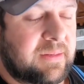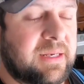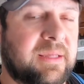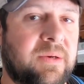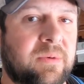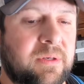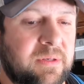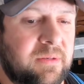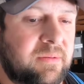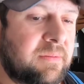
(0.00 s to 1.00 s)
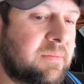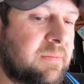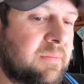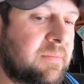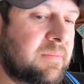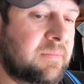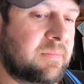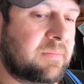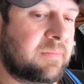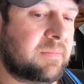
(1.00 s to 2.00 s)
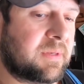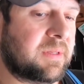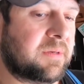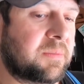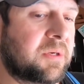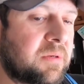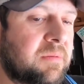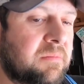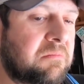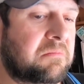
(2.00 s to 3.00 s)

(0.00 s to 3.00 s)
I think we're good. I think it'll be good.